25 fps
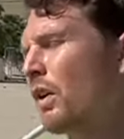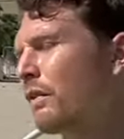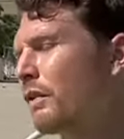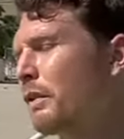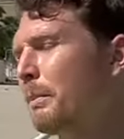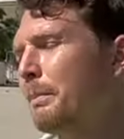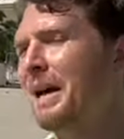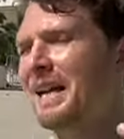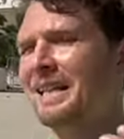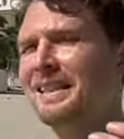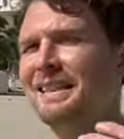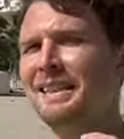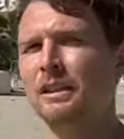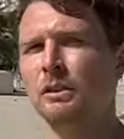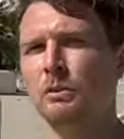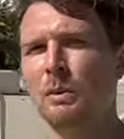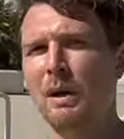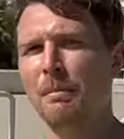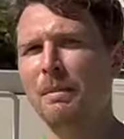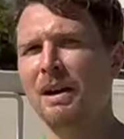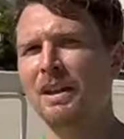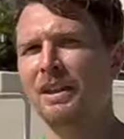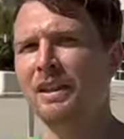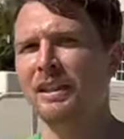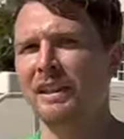of the best things Weck
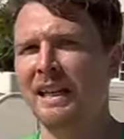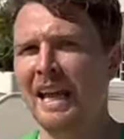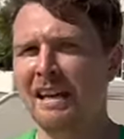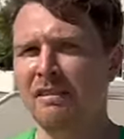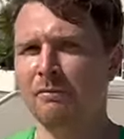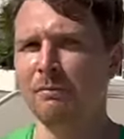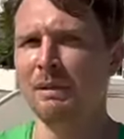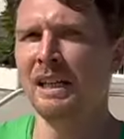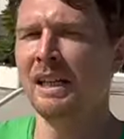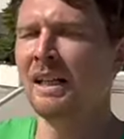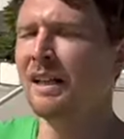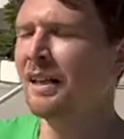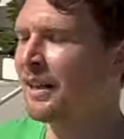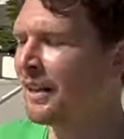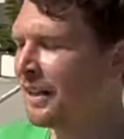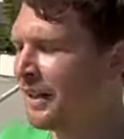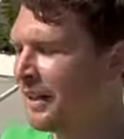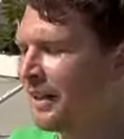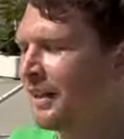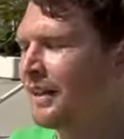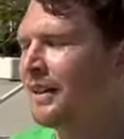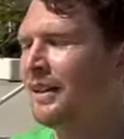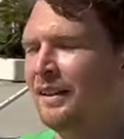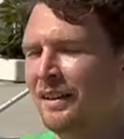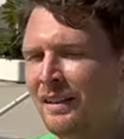Method gave me.
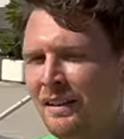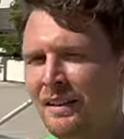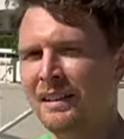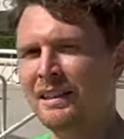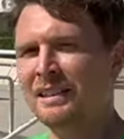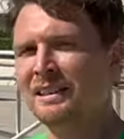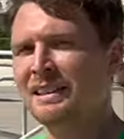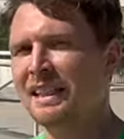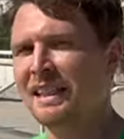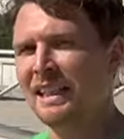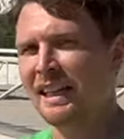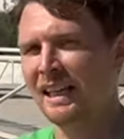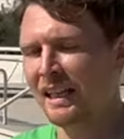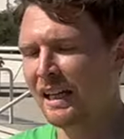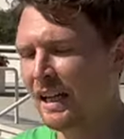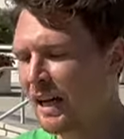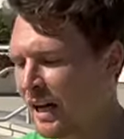It's the key.